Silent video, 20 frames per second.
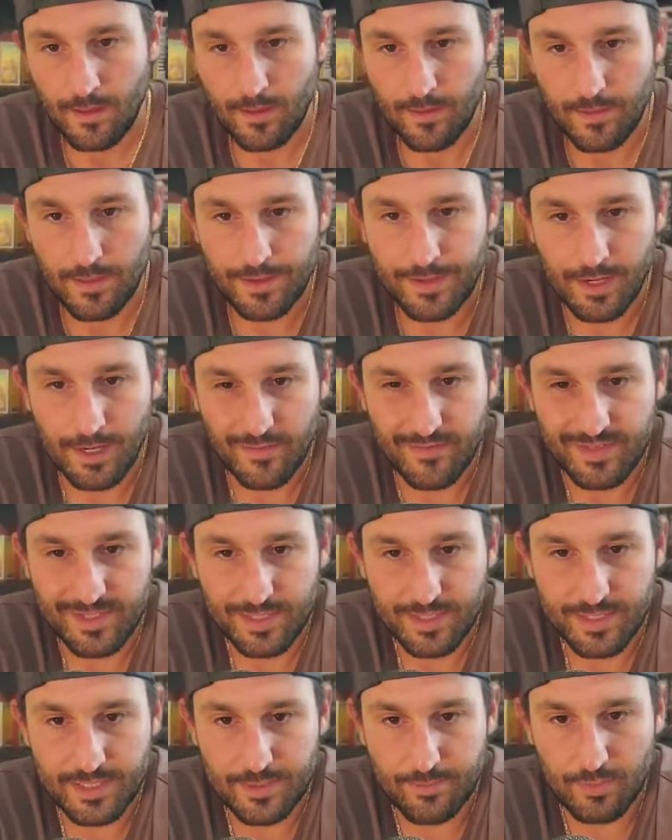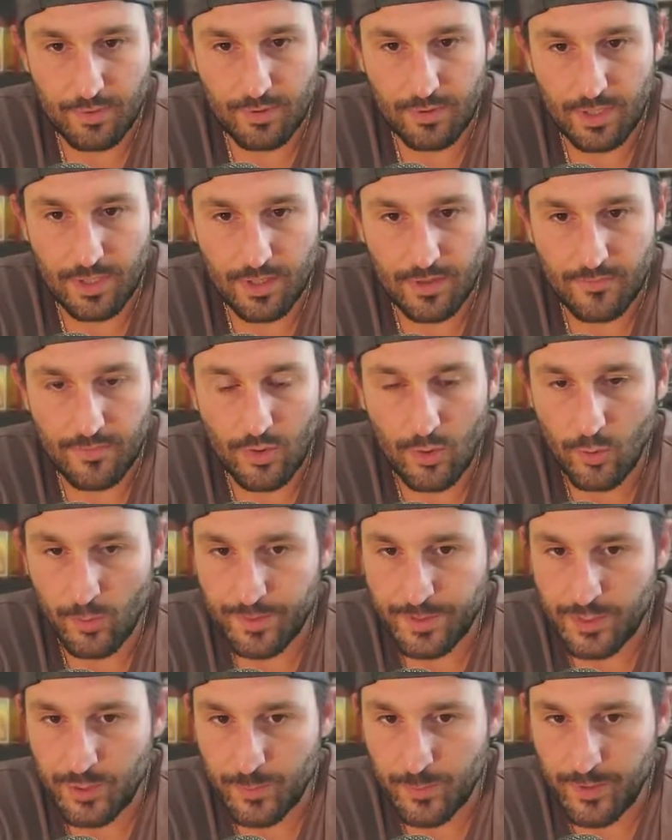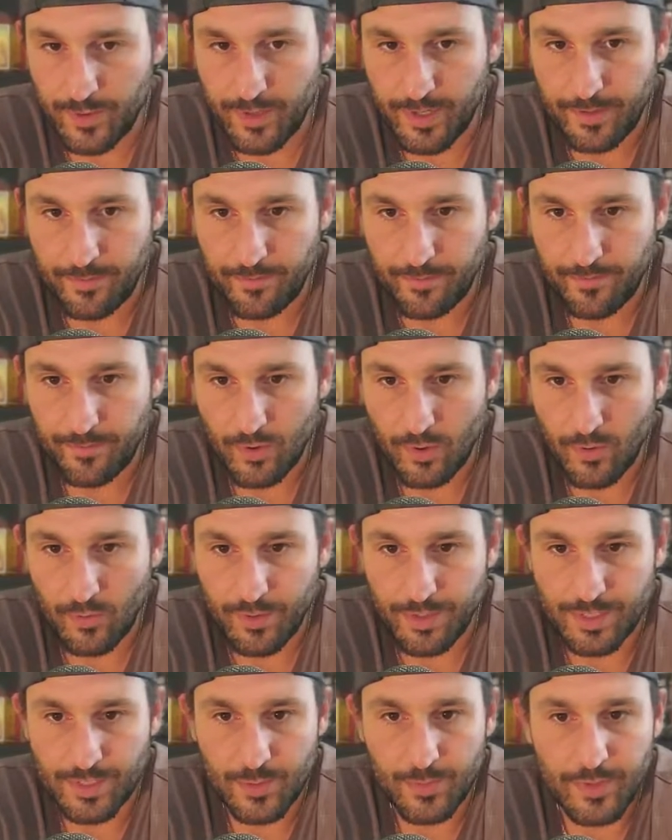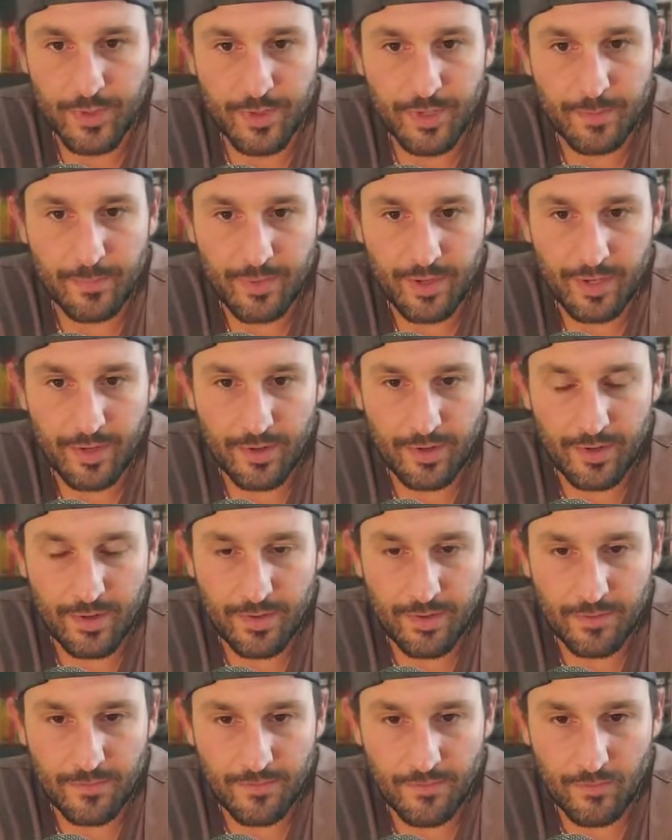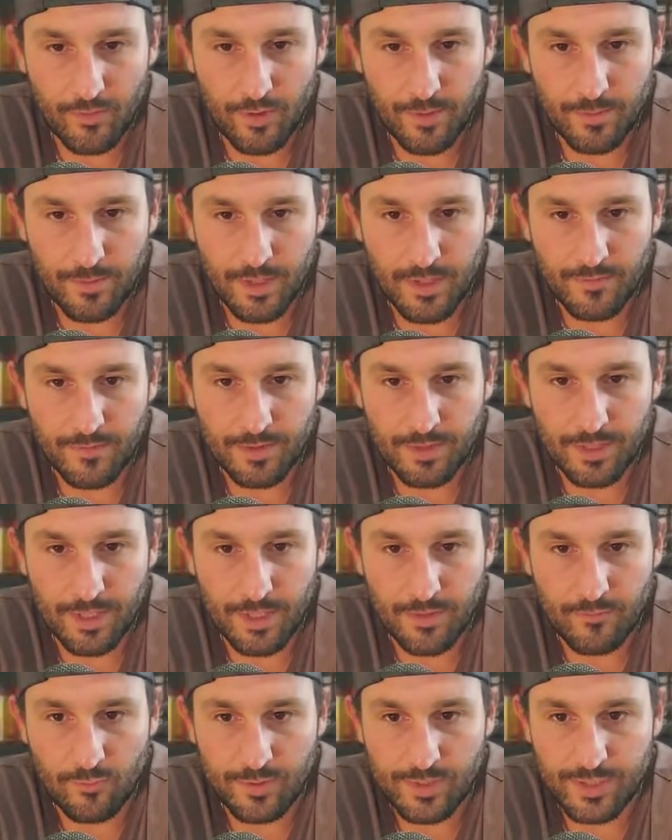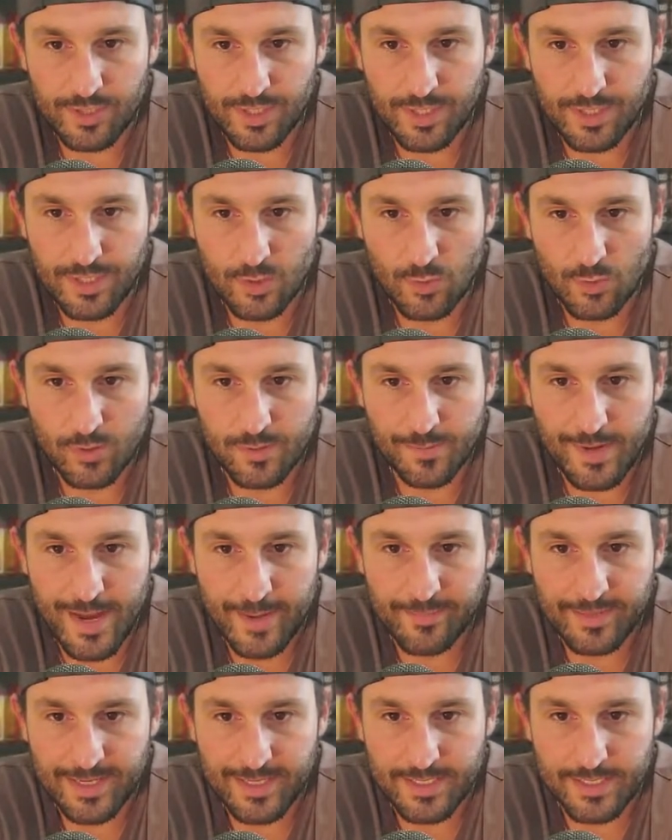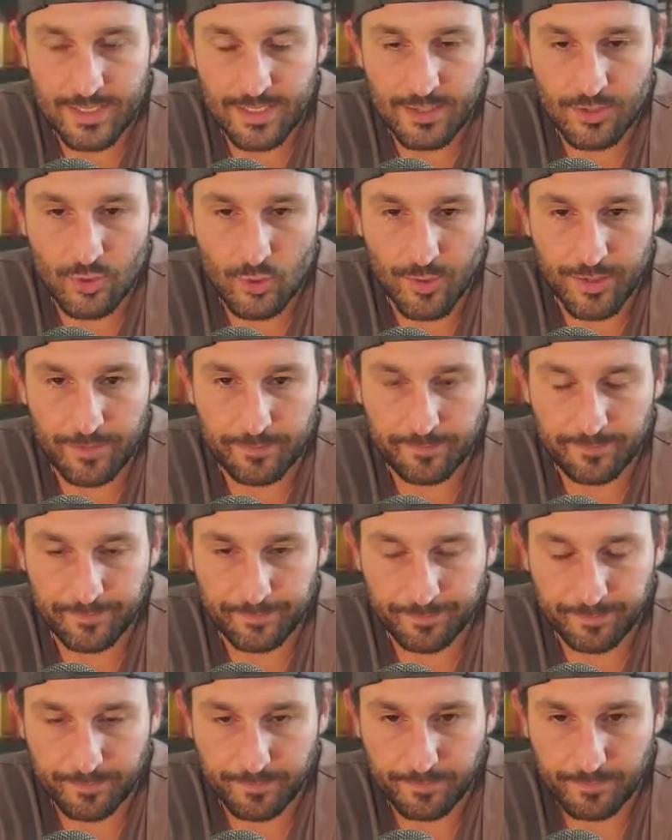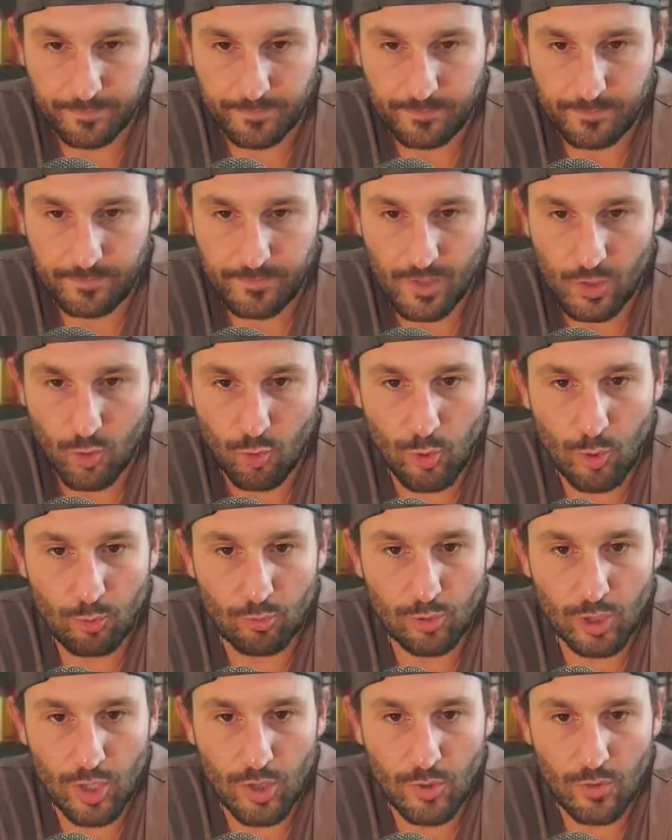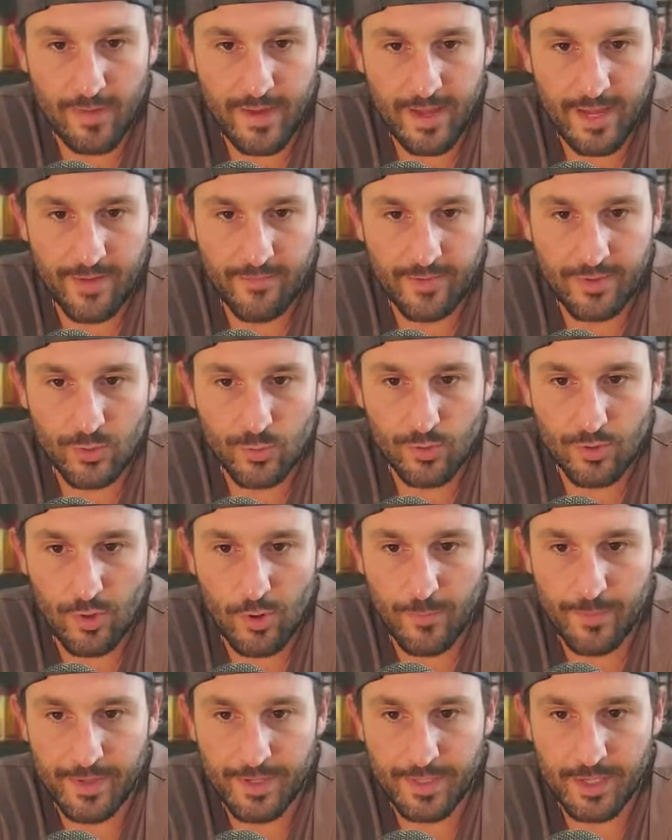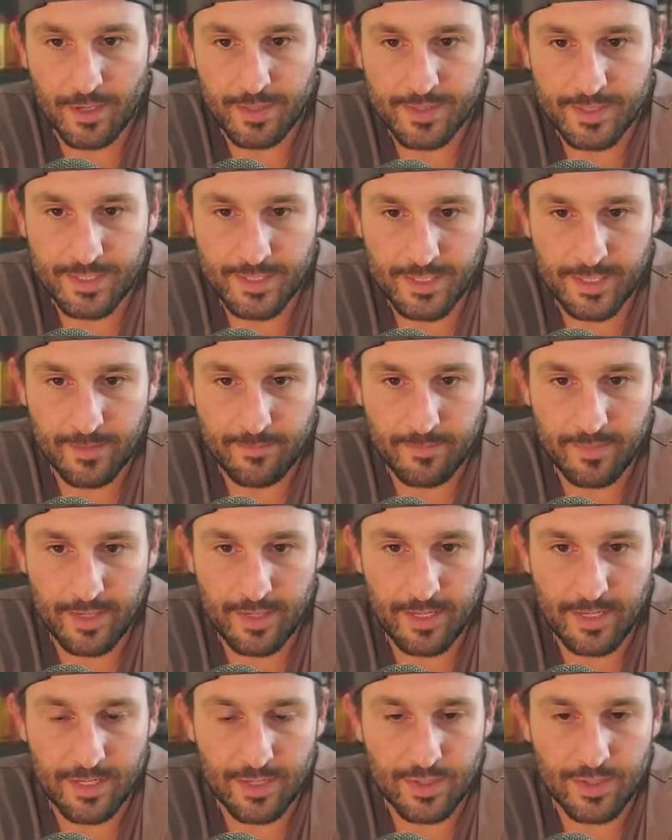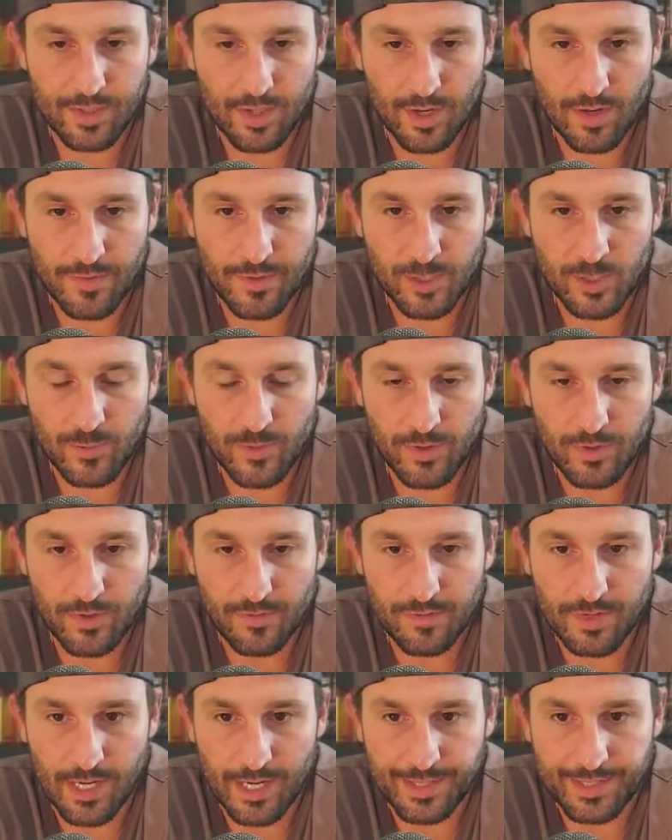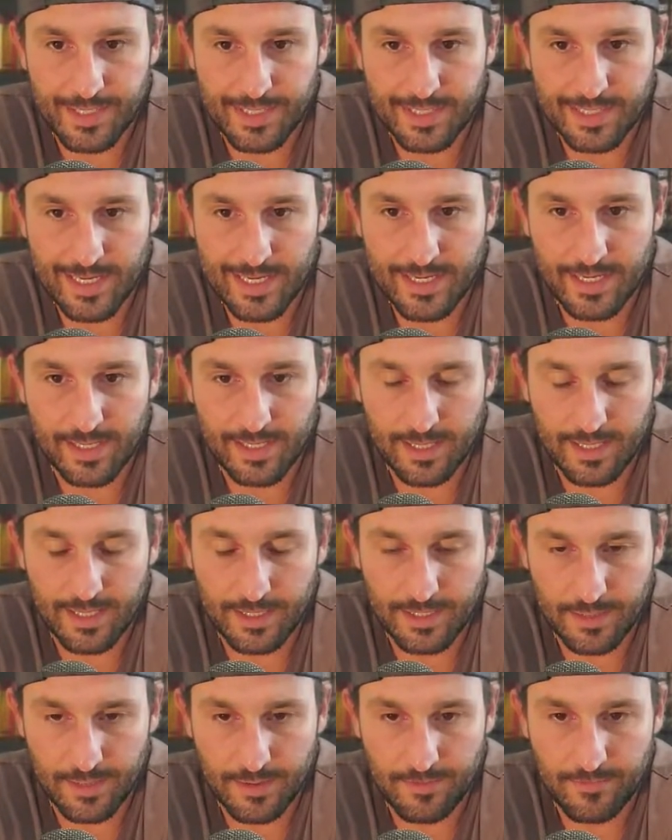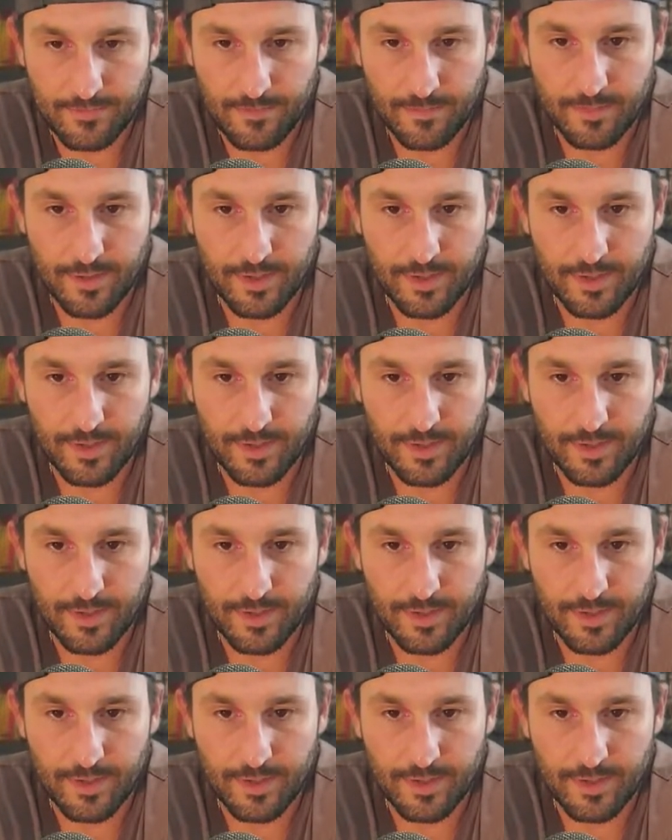The dove is a symbol of the Holy Spirit. The Holy Spirit appeared in the form of a dove when Jesus was baptized in the Jordan. "Lo, the heavens were opened unto him, and he saw the Spirit of God descending like a dove."